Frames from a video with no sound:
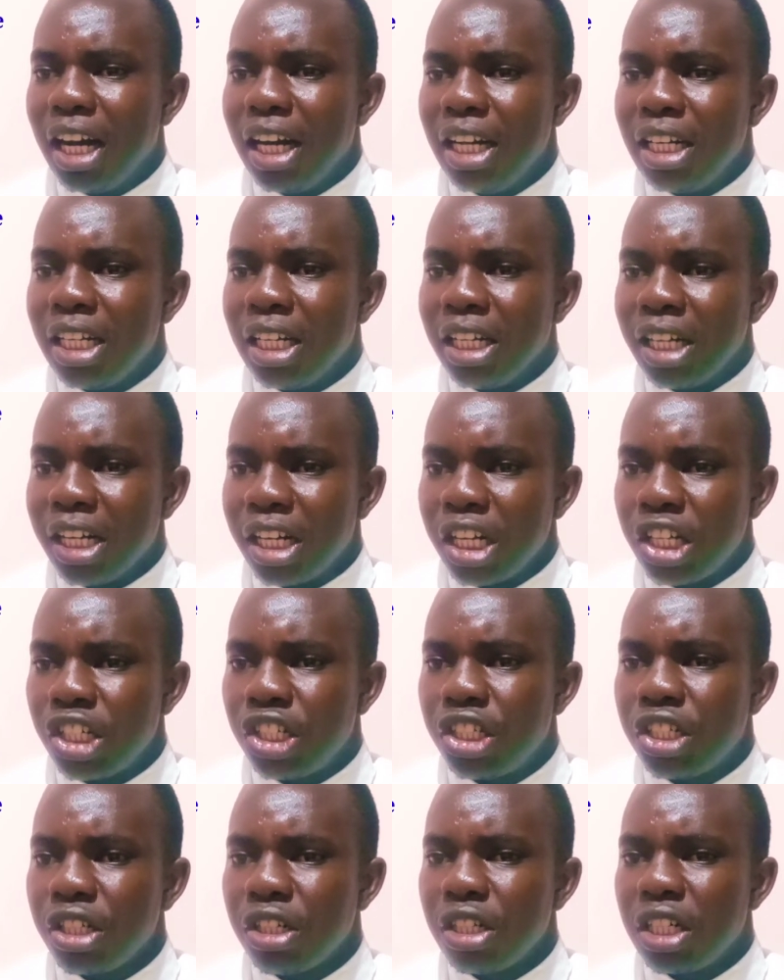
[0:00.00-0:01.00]

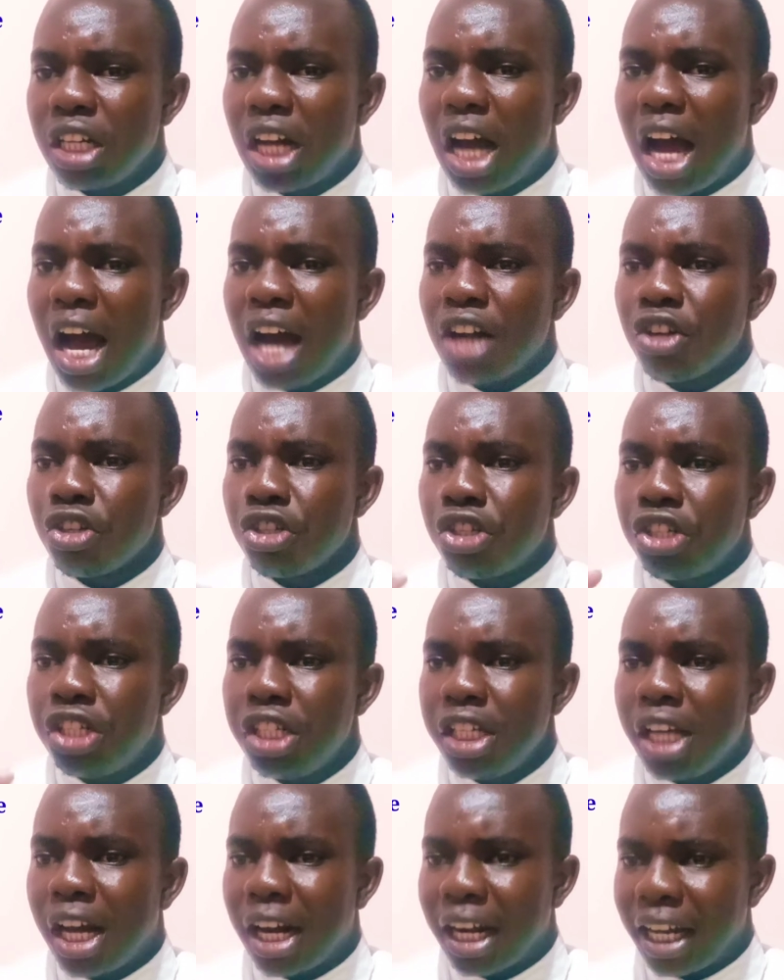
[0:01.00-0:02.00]
degradation and
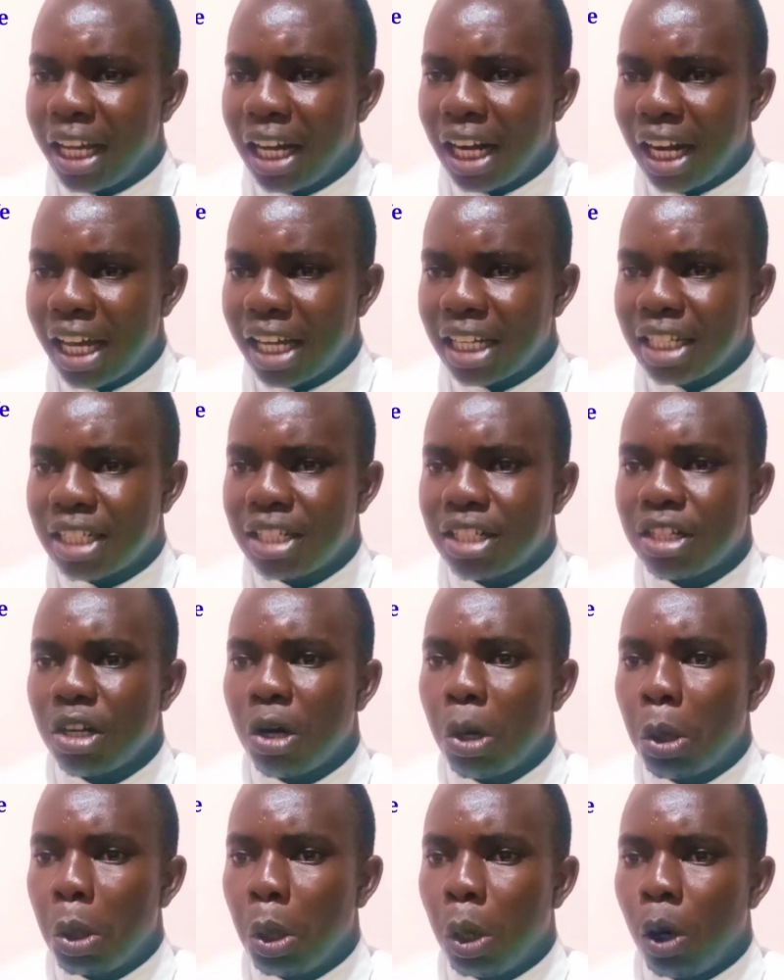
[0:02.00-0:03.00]
sheer neglect
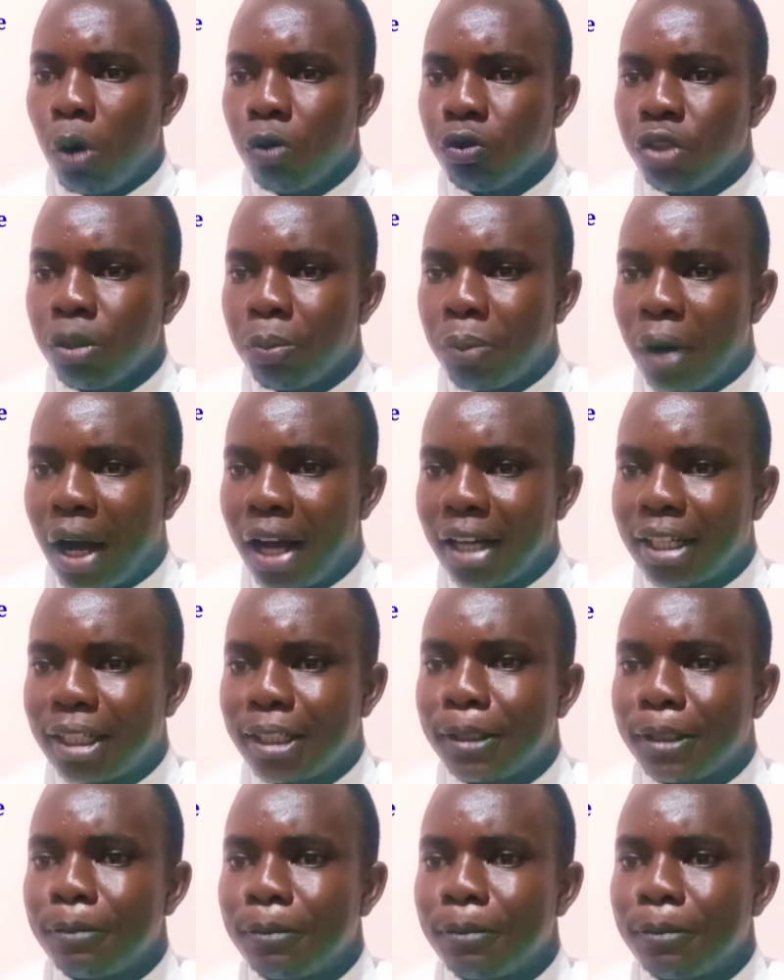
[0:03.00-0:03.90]
of the park.